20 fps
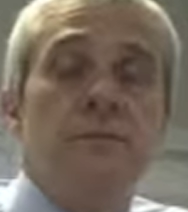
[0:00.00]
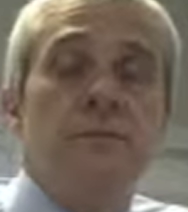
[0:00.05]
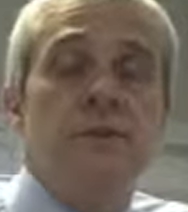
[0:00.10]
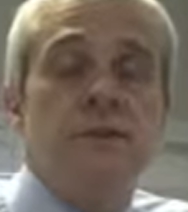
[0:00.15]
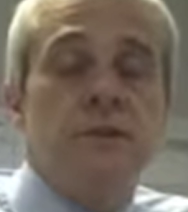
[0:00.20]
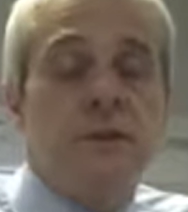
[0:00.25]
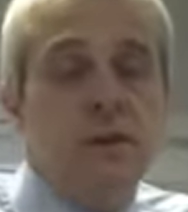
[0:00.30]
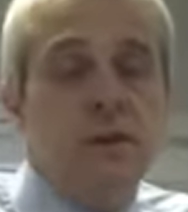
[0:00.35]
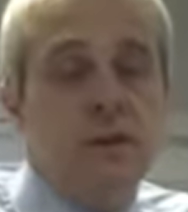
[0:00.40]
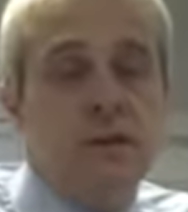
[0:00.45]

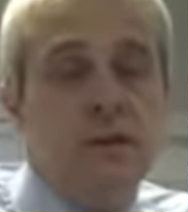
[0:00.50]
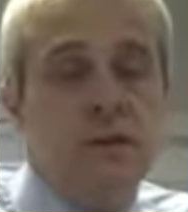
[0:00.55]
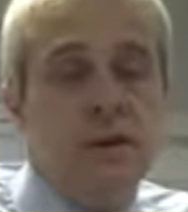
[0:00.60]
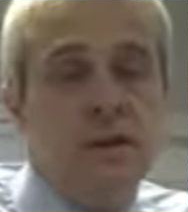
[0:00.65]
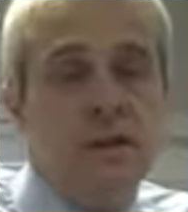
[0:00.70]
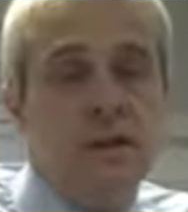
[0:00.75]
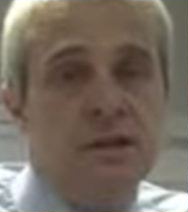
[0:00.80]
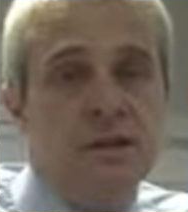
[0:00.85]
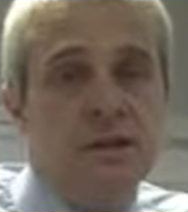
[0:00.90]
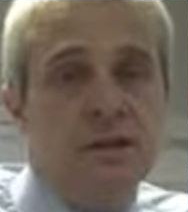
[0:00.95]
So
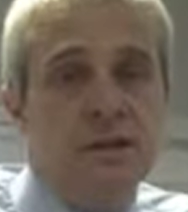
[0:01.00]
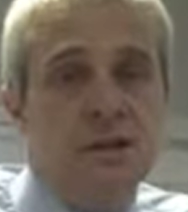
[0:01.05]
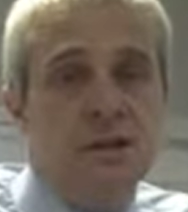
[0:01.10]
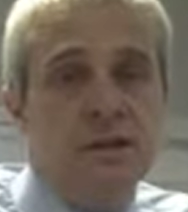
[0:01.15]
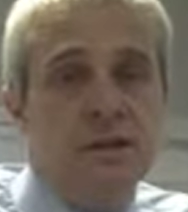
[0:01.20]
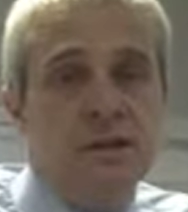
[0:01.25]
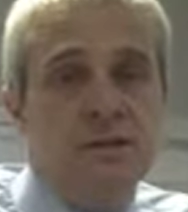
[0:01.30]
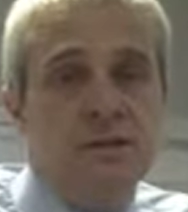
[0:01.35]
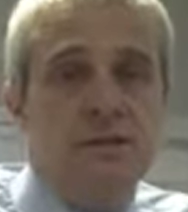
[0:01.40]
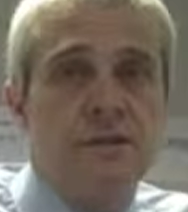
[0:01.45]

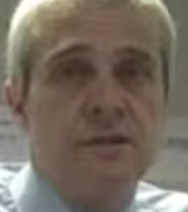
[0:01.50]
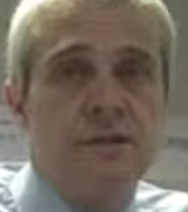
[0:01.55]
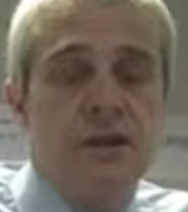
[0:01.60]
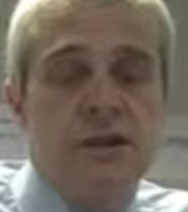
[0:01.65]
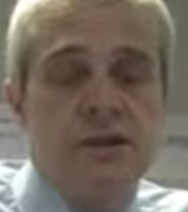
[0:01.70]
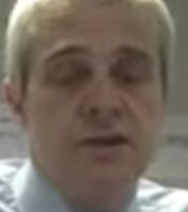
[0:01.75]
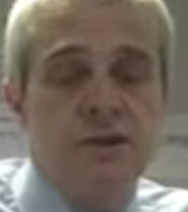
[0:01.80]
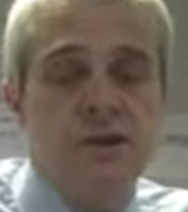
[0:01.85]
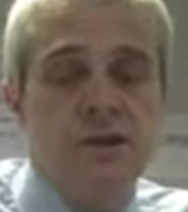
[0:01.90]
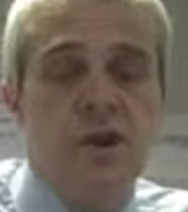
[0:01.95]

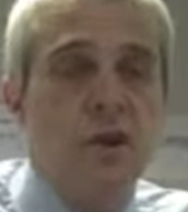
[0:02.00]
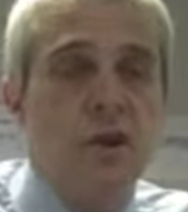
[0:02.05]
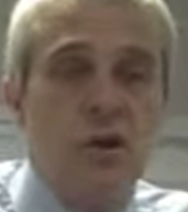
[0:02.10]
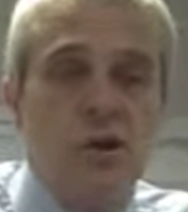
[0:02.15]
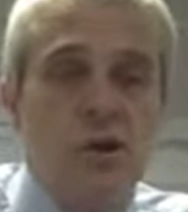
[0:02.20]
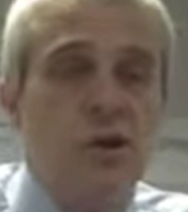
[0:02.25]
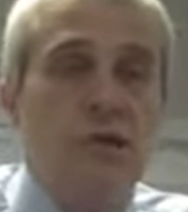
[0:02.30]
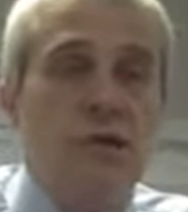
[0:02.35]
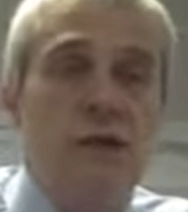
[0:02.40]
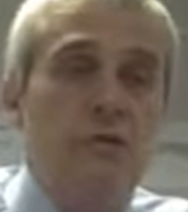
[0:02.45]
it's not
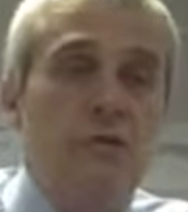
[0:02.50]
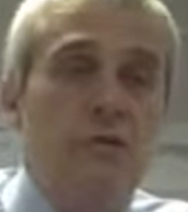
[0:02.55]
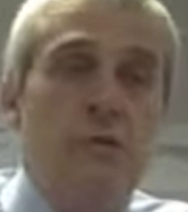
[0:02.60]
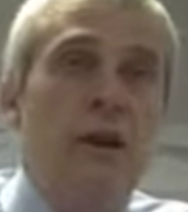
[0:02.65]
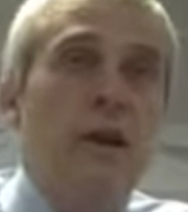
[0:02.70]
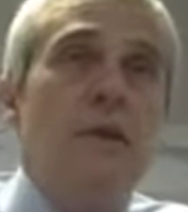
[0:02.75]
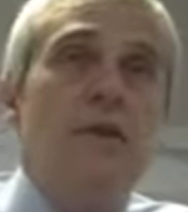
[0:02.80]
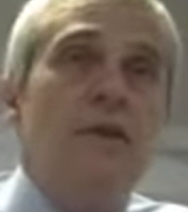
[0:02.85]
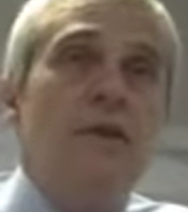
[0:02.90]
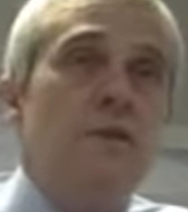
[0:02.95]
good from
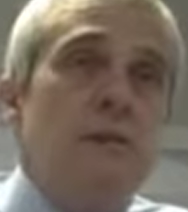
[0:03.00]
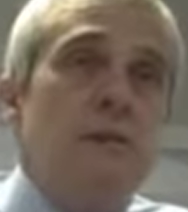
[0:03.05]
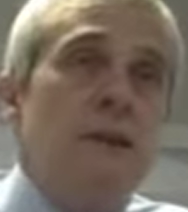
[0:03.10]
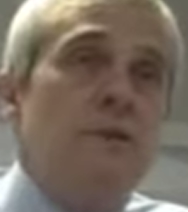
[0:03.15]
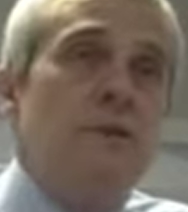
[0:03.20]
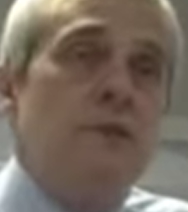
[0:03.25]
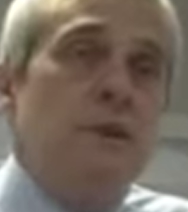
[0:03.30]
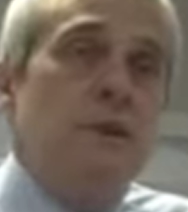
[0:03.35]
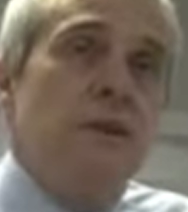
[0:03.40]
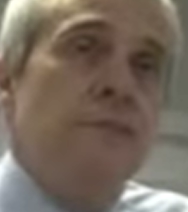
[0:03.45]
any
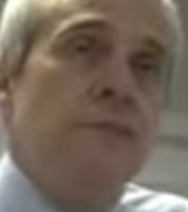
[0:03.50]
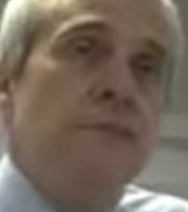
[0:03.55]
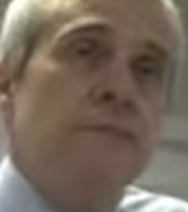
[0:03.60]
respect really.